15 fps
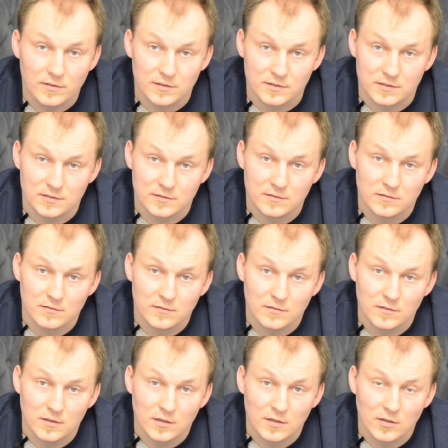is
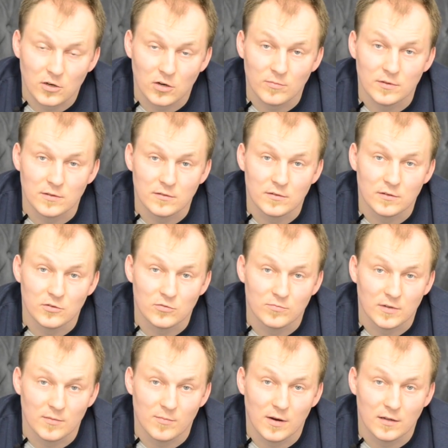coming into
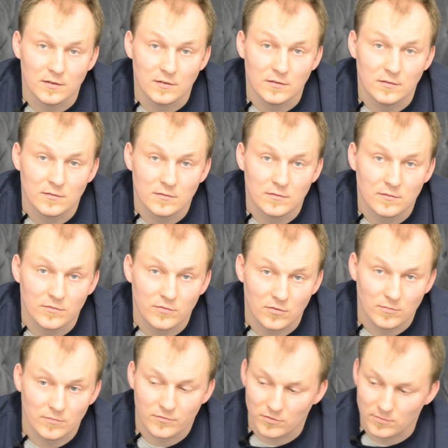my body
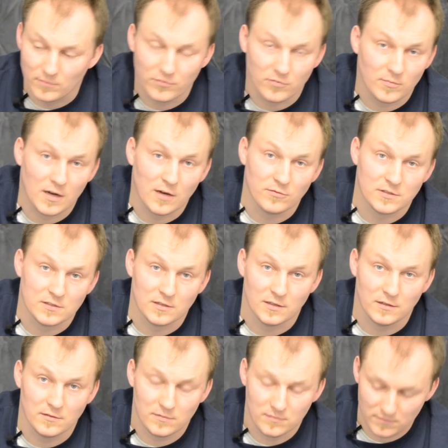from, from, from
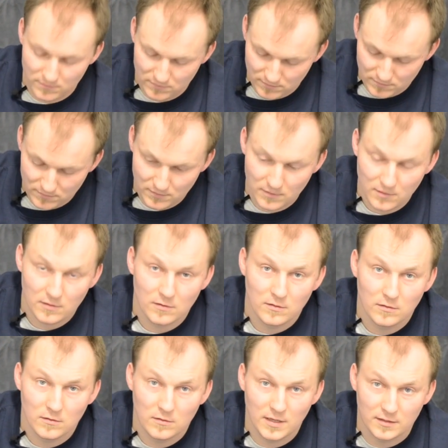outside
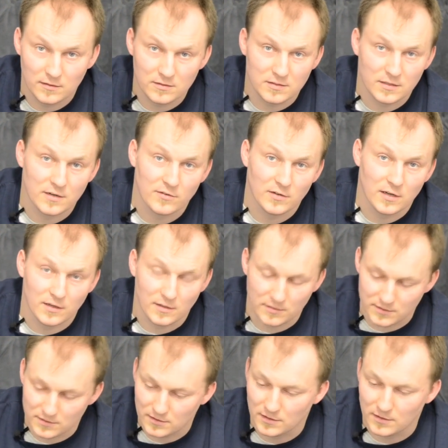like this area I
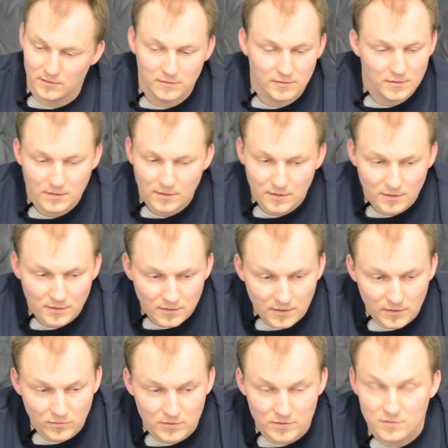can say
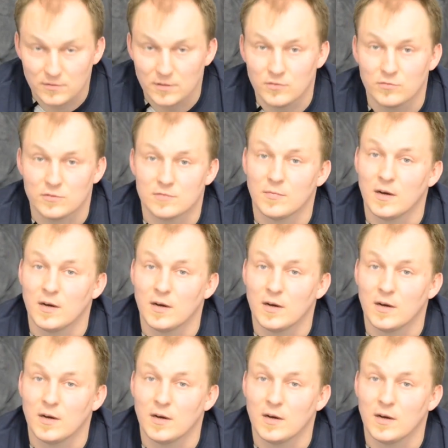it was it was